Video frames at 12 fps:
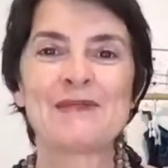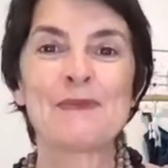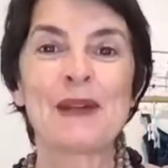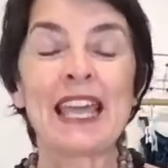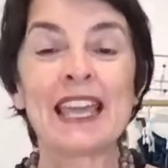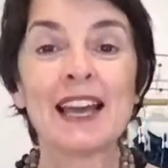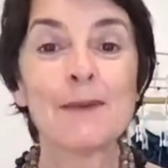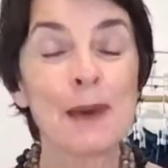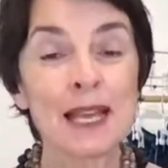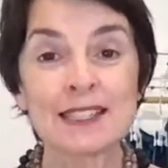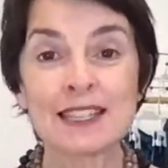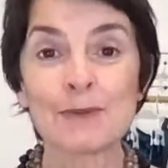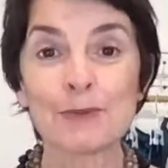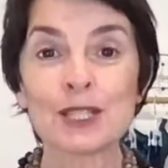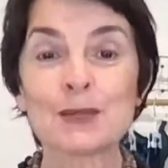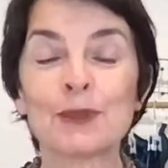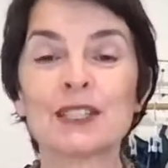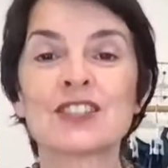here based in
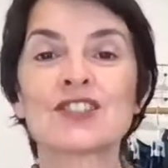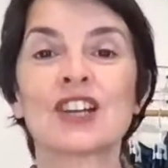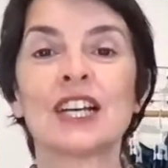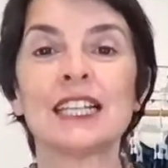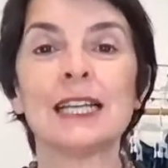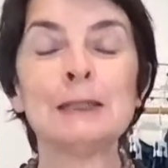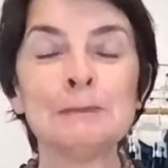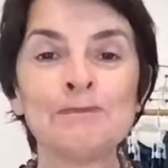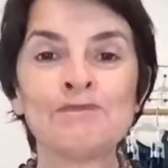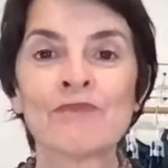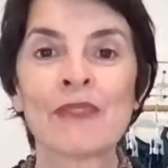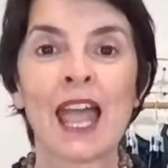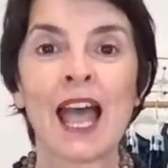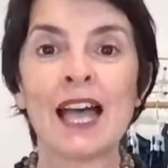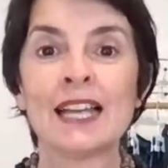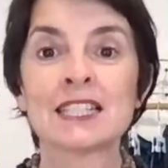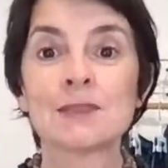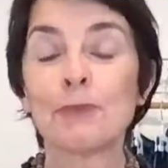Brisbane, Australia,
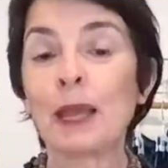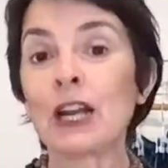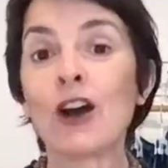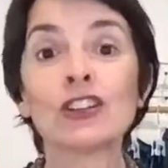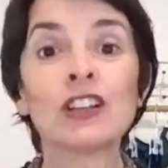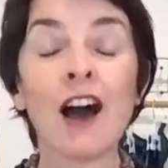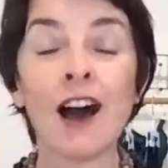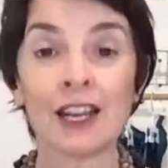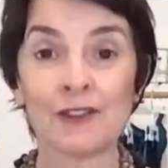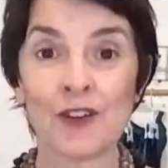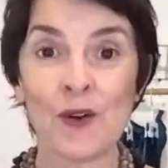and been online for